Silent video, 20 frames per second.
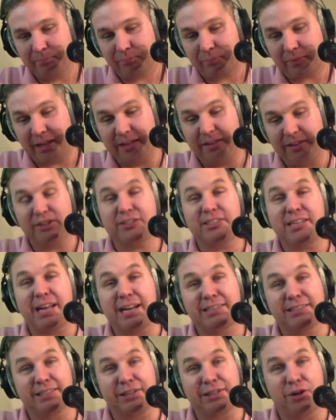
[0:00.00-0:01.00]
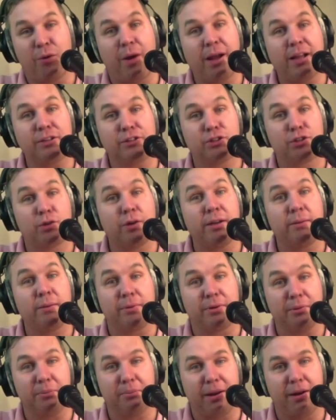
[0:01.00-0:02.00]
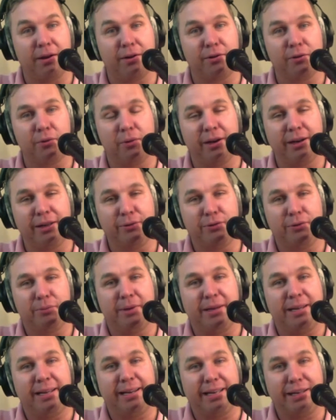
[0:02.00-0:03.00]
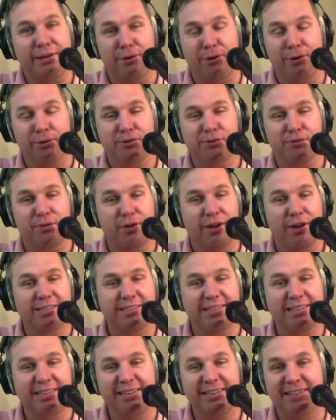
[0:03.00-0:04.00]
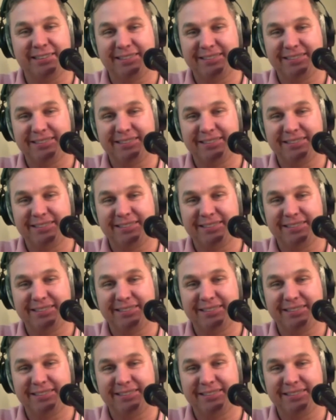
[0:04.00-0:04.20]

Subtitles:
He looks actually quite trim compared to what he would be at Heroes of Wrestling.